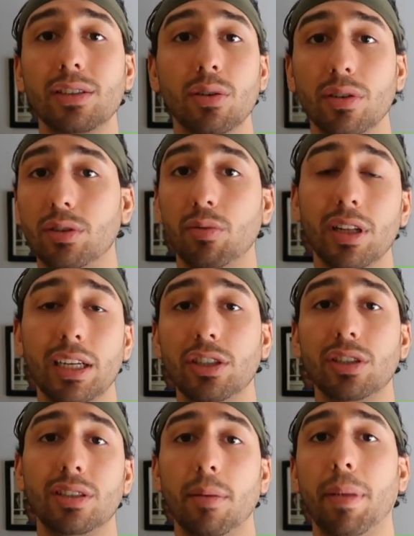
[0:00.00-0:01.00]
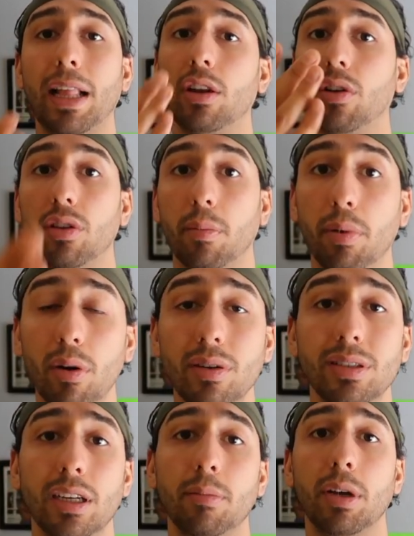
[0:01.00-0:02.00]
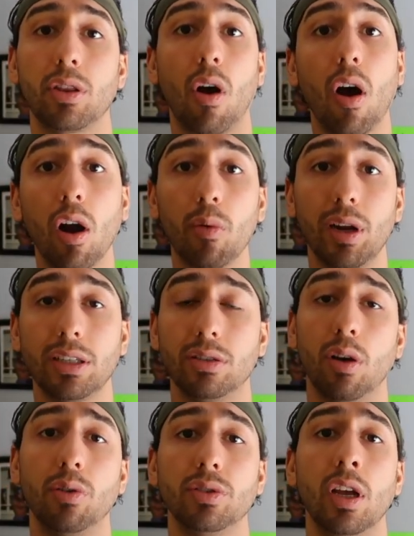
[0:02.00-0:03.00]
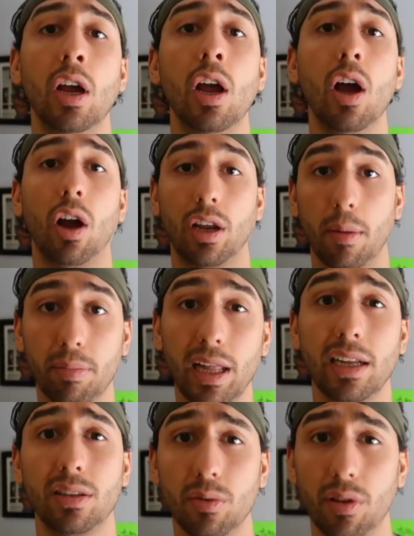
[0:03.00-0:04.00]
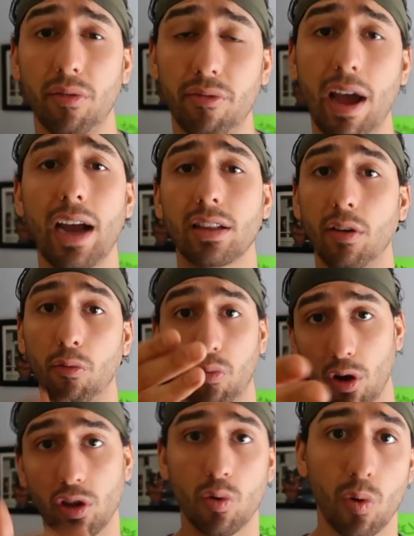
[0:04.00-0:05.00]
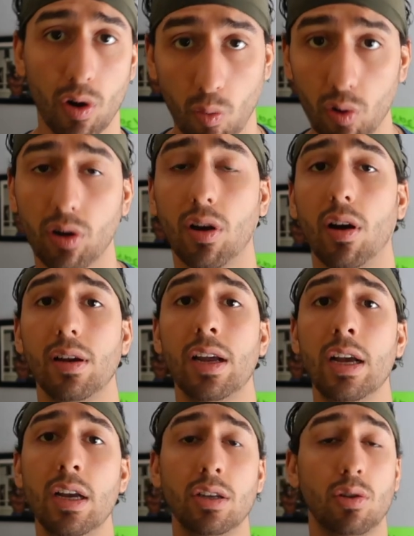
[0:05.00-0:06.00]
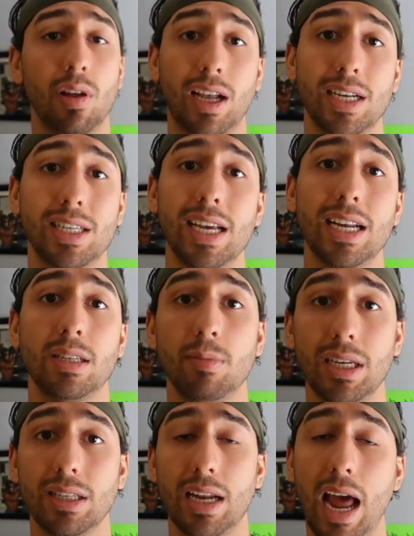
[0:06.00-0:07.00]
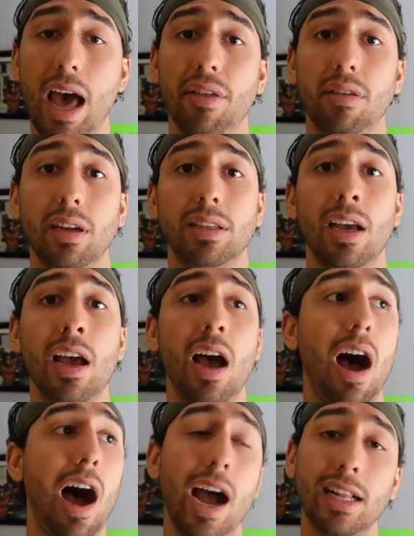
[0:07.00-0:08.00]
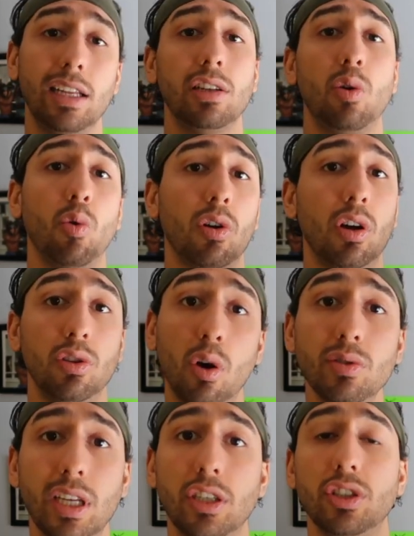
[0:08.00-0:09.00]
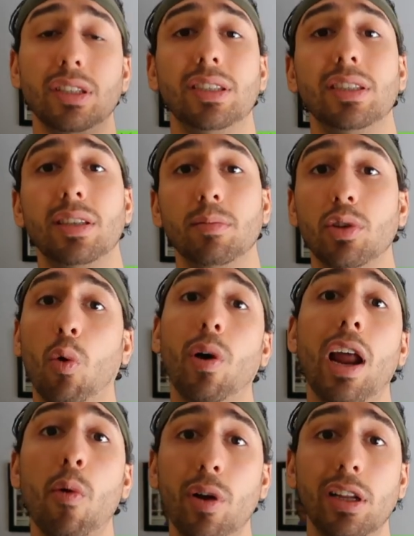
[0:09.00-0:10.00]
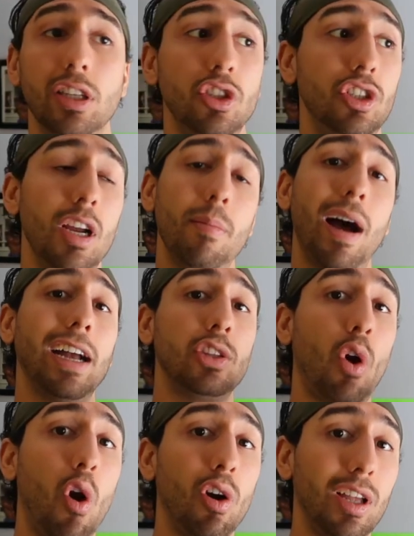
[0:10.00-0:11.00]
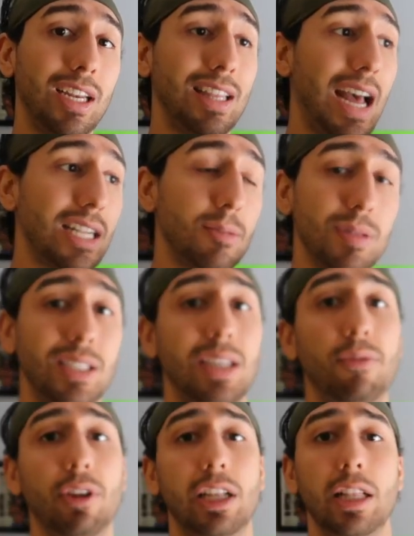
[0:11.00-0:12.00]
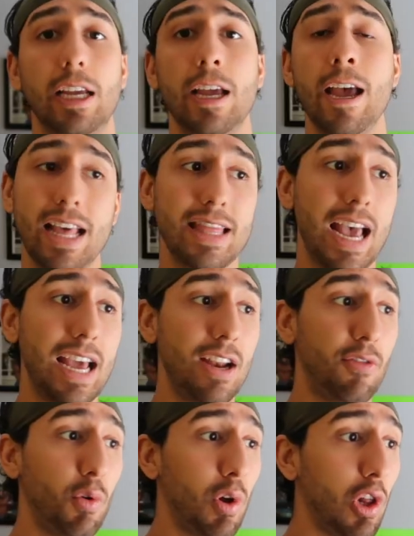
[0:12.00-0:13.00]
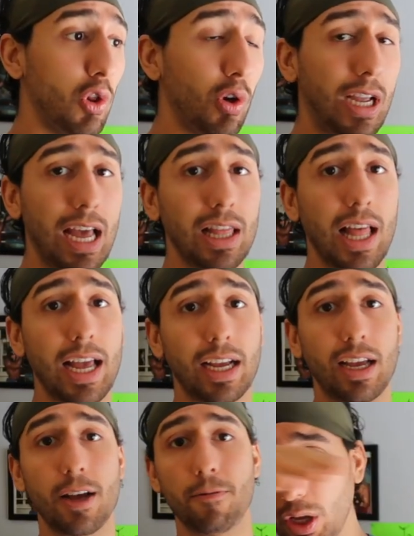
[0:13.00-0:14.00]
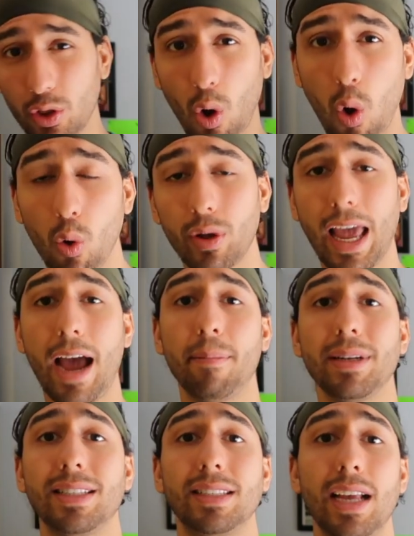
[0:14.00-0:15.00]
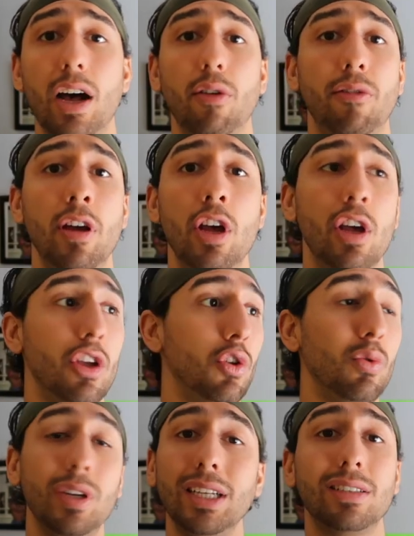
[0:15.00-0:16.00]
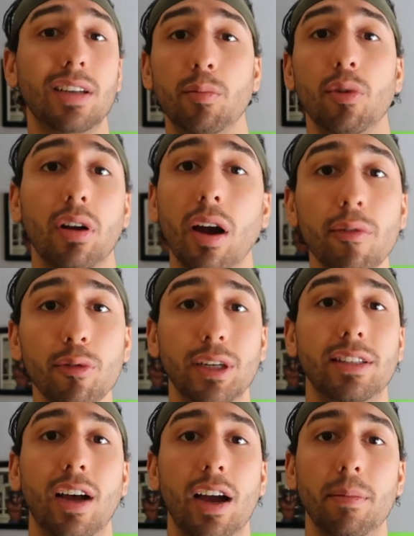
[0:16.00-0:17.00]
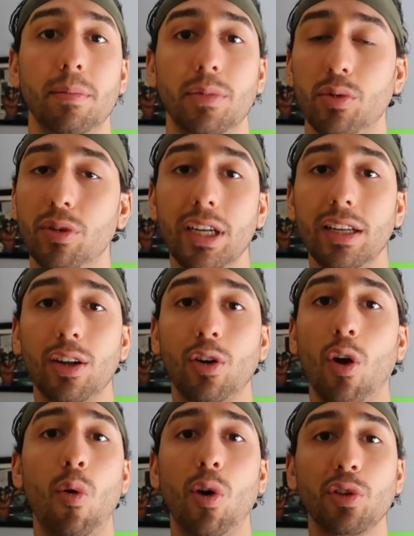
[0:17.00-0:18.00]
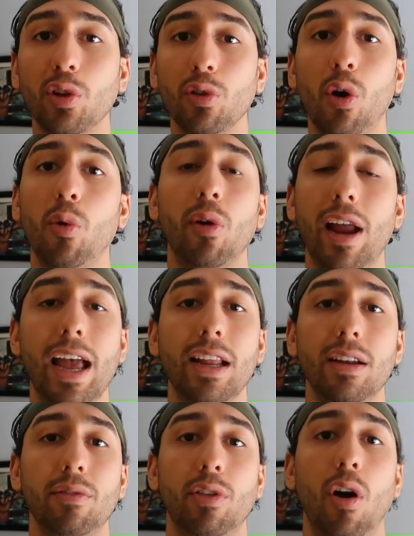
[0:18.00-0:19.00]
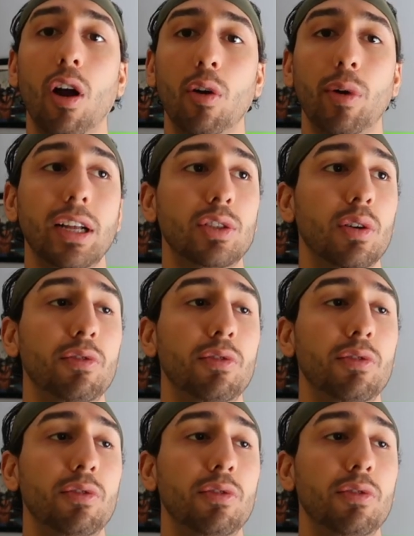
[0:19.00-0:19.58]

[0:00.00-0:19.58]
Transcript: So it's really just dependent on the person, but the heart rate zones are gonna play into the fact of what you wanna work on. So like I said, as me as an athlete, I needed to work on those energy systems. So when I went in the gym, I targeted that specifically. And then if you want to look at like the whole camp itself, you need some recovery time. You need to go on the lower end of the heart rate.